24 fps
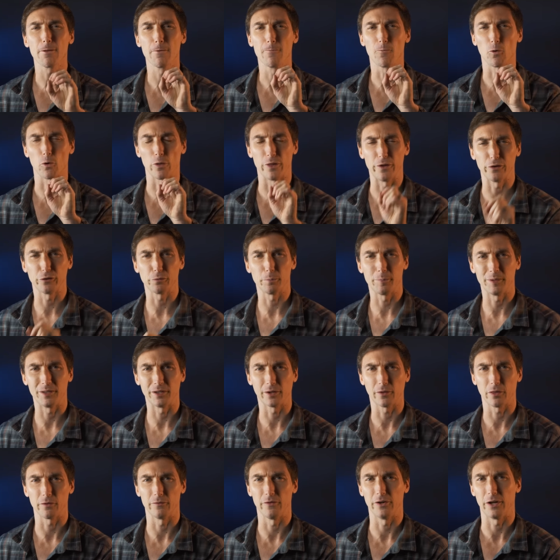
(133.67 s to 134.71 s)
for this
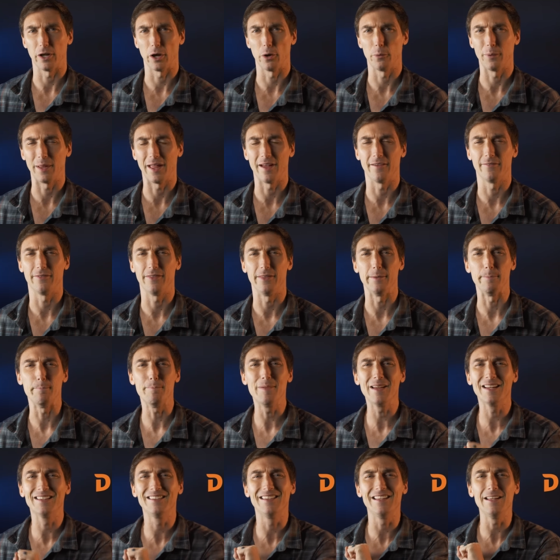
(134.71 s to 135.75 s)
particular video. We have the
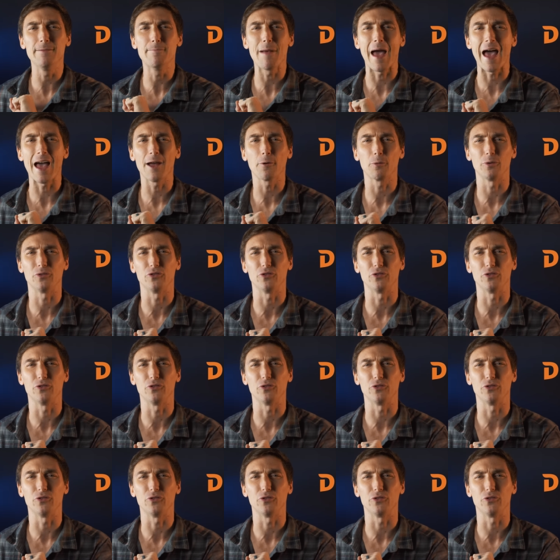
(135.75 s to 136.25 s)
Big D Bag,